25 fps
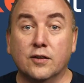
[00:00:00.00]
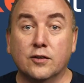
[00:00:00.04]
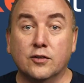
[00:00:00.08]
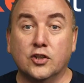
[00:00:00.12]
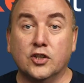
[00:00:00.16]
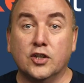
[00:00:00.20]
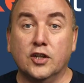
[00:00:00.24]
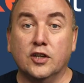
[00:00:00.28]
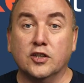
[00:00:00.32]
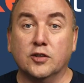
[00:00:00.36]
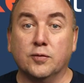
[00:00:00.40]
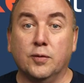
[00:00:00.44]
to
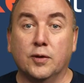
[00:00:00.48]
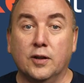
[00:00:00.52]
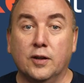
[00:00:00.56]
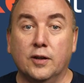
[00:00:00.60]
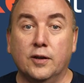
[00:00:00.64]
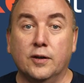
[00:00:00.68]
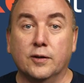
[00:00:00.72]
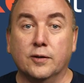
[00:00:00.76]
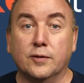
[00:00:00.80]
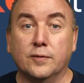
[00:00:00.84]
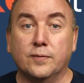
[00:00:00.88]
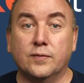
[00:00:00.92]
those channels
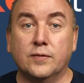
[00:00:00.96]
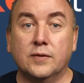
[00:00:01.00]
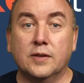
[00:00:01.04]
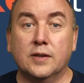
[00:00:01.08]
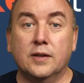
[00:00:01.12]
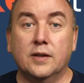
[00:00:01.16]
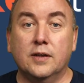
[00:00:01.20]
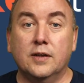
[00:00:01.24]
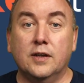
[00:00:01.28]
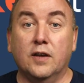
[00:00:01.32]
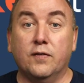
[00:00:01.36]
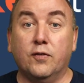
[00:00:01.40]
below.
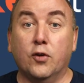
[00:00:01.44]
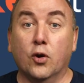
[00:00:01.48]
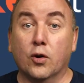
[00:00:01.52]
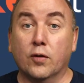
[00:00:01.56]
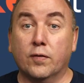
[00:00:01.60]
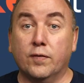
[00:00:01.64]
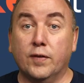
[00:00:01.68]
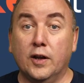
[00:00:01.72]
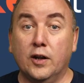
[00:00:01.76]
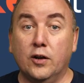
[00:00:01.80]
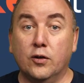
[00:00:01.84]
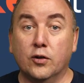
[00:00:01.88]
If you're
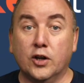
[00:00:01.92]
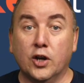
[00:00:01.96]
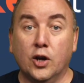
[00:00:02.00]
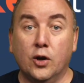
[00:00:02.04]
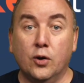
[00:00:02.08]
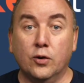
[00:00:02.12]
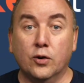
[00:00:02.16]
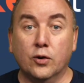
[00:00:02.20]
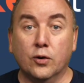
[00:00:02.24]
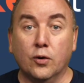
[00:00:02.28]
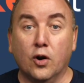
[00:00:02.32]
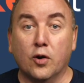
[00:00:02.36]
a fellow
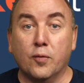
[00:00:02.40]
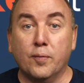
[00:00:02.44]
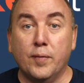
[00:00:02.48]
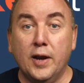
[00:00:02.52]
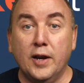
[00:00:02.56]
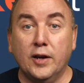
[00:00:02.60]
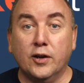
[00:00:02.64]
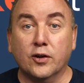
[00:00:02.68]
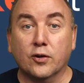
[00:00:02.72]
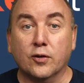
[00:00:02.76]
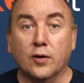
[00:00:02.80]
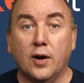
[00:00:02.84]
coder or
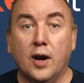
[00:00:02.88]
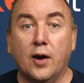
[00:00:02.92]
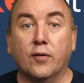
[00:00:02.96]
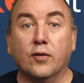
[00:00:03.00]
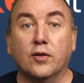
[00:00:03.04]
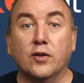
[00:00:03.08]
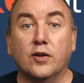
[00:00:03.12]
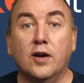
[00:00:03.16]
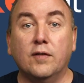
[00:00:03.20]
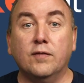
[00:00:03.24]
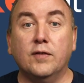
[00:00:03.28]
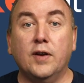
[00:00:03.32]
maker, I
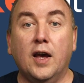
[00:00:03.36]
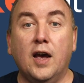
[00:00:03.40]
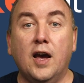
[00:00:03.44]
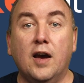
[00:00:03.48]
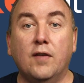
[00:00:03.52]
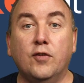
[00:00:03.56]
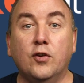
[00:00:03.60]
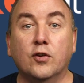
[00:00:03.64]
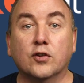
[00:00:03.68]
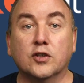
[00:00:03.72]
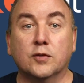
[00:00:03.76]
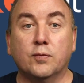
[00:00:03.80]
would love to
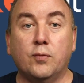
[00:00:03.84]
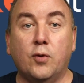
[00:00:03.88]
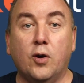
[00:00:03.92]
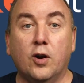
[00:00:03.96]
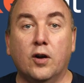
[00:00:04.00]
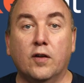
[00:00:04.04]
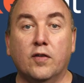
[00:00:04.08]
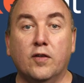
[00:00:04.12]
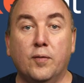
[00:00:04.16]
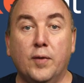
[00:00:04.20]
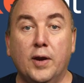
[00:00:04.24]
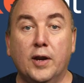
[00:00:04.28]
have you as
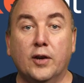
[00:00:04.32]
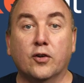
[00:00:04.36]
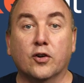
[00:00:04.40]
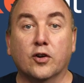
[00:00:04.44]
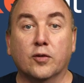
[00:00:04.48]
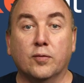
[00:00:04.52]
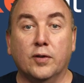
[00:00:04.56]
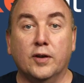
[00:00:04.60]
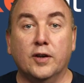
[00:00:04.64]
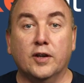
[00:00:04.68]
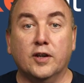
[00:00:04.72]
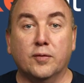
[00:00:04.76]
part of the
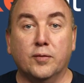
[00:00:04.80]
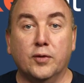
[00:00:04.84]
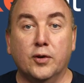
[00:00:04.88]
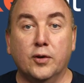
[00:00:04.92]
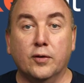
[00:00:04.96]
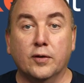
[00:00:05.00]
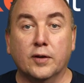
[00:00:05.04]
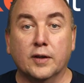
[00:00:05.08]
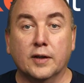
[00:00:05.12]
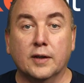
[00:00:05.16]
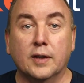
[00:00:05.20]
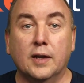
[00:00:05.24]
MakerAtPlay
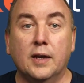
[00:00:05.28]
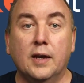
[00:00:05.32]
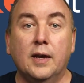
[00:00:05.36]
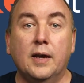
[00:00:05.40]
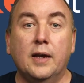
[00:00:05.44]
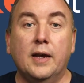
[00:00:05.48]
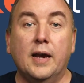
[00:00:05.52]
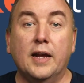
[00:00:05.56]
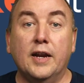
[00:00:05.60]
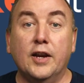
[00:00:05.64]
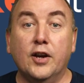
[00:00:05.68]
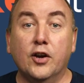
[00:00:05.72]
community
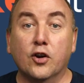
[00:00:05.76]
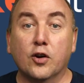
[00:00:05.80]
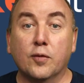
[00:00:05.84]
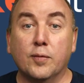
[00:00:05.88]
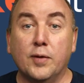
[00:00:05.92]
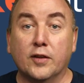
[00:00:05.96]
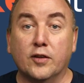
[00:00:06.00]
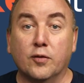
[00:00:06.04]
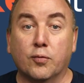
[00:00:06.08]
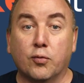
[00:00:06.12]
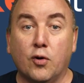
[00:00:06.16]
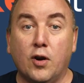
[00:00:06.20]
and hear
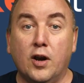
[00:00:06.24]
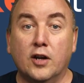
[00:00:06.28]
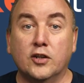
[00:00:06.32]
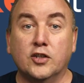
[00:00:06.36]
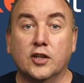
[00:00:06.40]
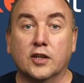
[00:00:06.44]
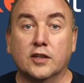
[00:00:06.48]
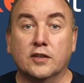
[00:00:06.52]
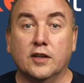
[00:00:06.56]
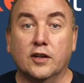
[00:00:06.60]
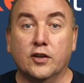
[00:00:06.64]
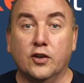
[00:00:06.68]
about the
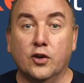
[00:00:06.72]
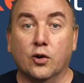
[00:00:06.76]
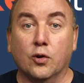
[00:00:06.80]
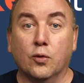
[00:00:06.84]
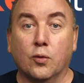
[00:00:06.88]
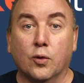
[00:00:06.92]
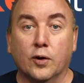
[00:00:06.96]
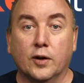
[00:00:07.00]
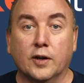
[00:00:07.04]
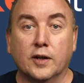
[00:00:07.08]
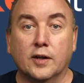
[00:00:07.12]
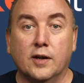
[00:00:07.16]
projects that you're
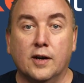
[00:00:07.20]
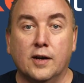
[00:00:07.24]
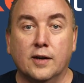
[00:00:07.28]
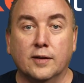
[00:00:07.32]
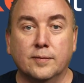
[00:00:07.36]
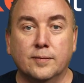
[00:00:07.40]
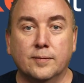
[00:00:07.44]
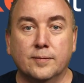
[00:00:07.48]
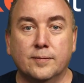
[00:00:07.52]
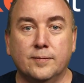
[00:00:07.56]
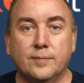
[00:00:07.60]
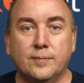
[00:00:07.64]
working
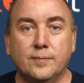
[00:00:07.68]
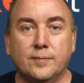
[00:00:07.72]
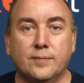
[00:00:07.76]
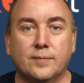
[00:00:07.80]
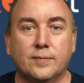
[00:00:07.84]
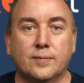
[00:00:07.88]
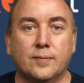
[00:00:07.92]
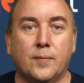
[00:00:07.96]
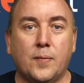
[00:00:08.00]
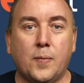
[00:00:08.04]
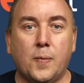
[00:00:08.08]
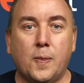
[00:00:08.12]
on.
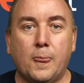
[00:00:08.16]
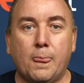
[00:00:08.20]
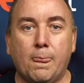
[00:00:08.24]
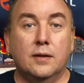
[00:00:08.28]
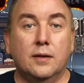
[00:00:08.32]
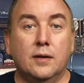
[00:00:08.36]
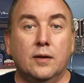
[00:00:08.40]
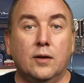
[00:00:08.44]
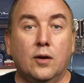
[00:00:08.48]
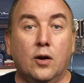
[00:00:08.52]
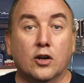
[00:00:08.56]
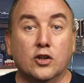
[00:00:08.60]

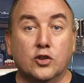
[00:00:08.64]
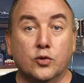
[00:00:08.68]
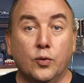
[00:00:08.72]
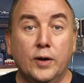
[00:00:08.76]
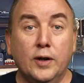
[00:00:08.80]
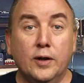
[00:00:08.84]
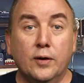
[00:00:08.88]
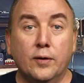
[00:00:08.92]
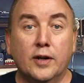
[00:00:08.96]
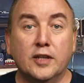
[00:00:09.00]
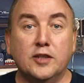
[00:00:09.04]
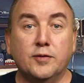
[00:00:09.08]

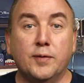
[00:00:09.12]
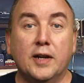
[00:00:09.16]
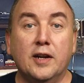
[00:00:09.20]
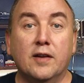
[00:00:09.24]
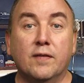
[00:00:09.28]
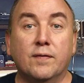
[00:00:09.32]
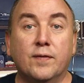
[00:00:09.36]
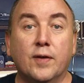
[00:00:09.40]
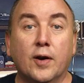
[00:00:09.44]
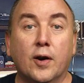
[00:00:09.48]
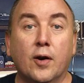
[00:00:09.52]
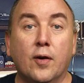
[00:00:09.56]
Arduino has made
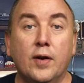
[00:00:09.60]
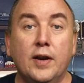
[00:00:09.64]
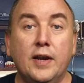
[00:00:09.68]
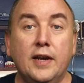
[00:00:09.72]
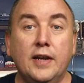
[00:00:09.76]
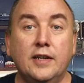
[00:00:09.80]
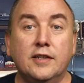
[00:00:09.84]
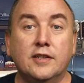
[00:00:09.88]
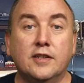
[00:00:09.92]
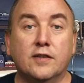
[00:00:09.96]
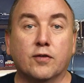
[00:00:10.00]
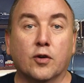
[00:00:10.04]
it very
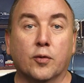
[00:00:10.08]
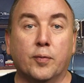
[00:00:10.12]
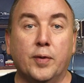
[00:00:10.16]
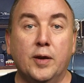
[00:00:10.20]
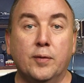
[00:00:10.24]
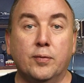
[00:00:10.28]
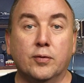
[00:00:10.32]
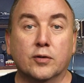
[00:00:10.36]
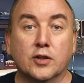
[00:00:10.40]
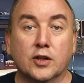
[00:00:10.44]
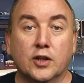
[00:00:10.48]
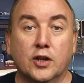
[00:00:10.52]
easy for
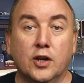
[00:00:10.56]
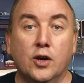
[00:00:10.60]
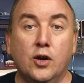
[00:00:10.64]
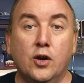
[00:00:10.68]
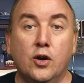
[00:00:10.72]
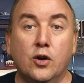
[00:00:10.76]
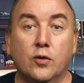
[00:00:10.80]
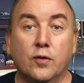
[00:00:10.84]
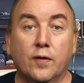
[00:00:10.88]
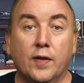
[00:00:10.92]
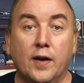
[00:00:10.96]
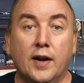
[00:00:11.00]
people to
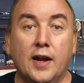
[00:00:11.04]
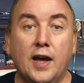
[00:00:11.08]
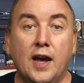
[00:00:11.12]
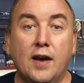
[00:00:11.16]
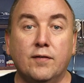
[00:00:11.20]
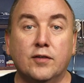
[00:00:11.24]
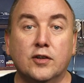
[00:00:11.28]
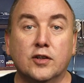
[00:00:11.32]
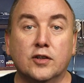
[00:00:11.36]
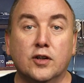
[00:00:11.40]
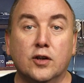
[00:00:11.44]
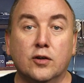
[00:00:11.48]
code without
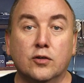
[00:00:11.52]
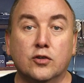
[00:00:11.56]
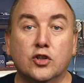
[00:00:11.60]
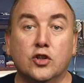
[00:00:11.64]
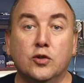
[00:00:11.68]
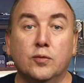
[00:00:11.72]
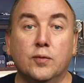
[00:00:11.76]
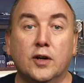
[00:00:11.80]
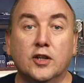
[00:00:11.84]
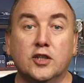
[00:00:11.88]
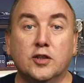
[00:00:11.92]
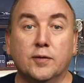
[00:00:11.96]
having to know
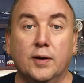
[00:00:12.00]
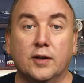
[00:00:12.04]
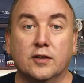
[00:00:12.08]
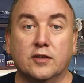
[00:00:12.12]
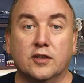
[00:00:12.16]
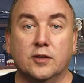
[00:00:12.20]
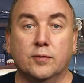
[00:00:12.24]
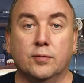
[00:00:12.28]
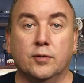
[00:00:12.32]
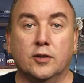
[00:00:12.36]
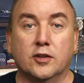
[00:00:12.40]
too much about C++